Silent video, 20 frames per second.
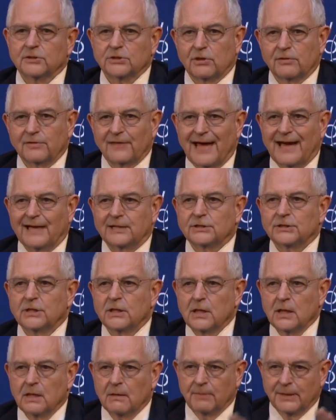So that's,
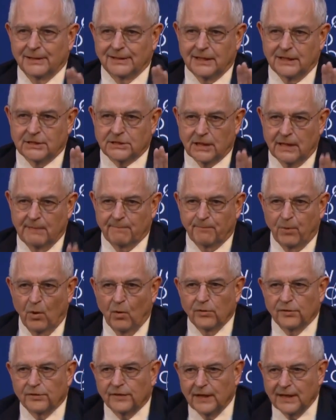but this
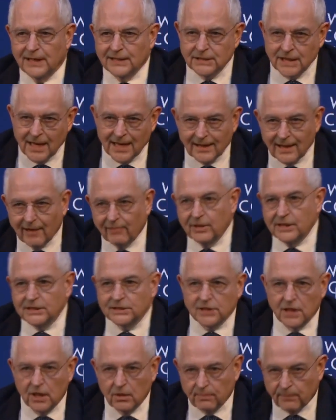important thing is there
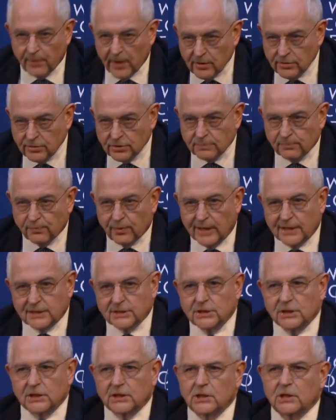is no
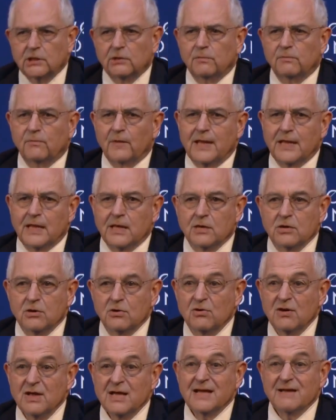post-Brexit
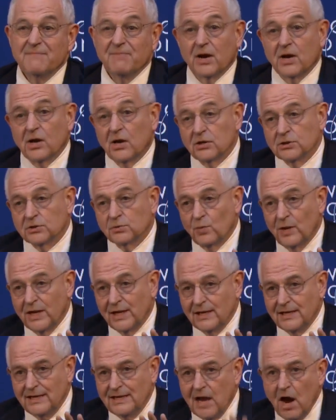EU because
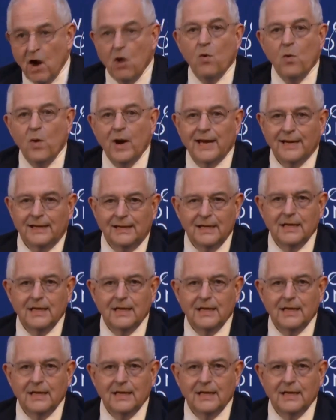we're nowhere